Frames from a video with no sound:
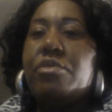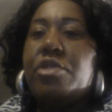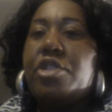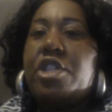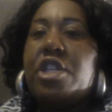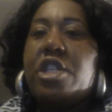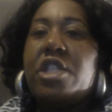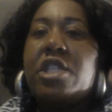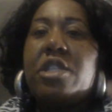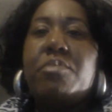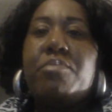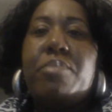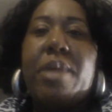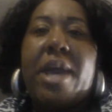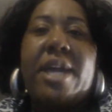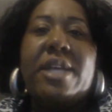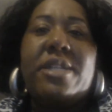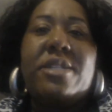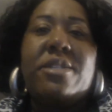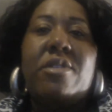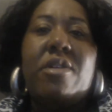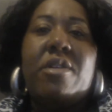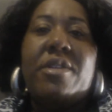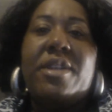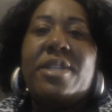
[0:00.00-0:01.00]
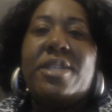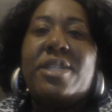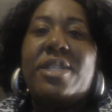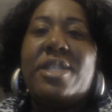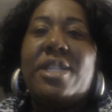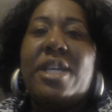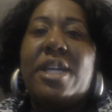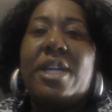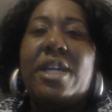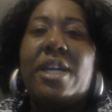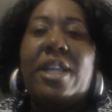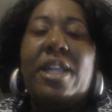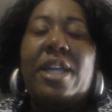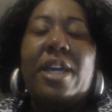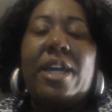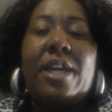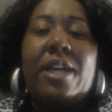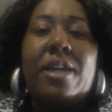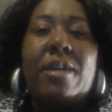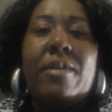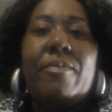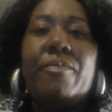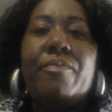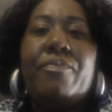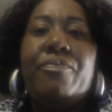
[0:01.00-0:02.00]
just based on a
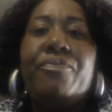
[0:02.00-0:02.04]
cyclic